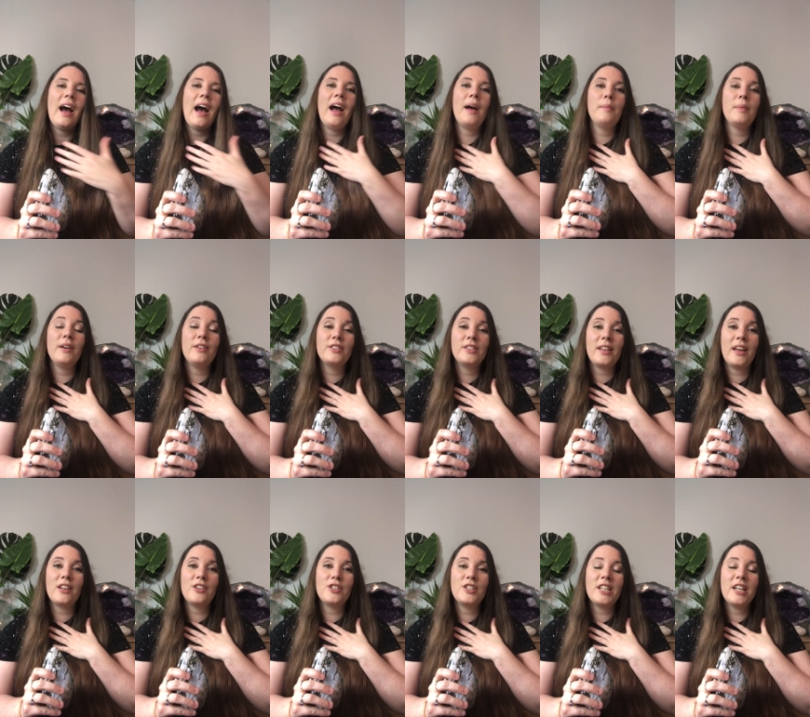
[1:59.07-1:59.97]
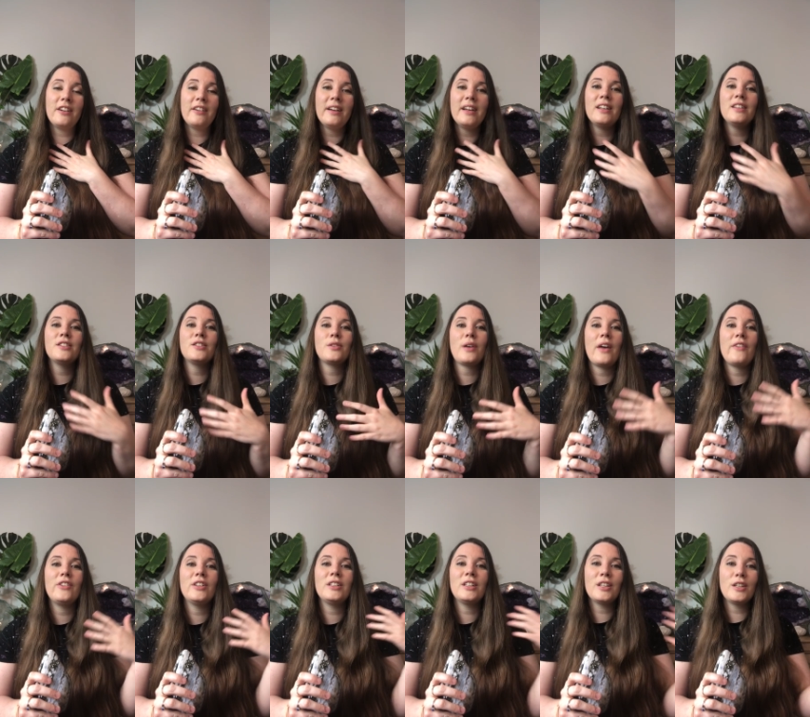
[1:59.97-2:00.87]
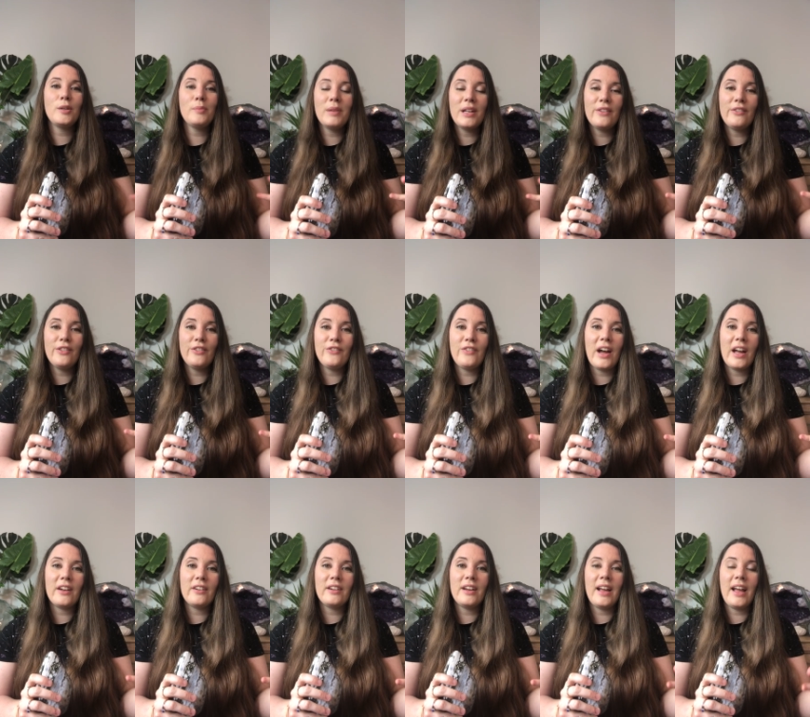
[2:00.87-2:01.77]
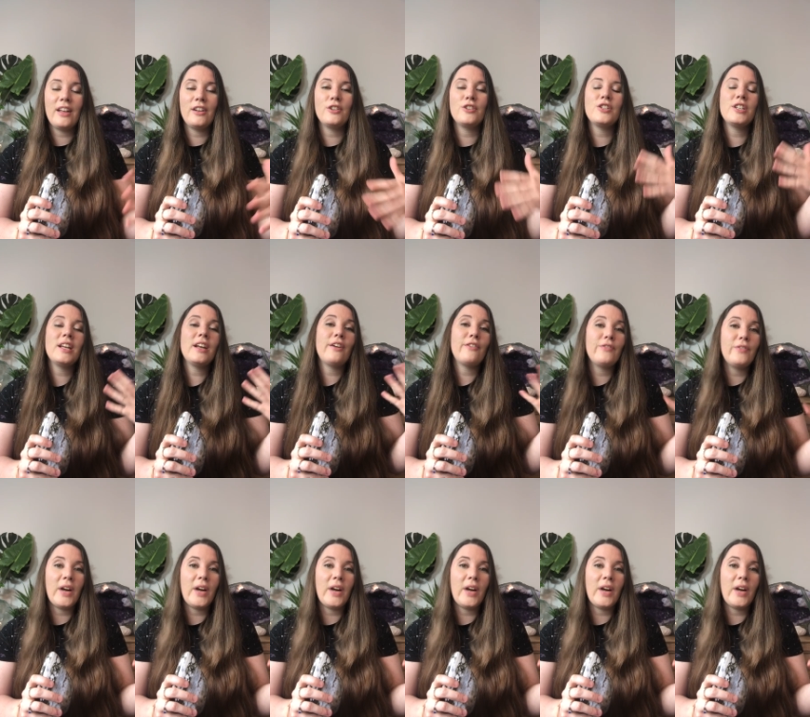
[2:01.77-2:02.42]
I'm a Sagittarius, so I have a little bit of a fiery energy, a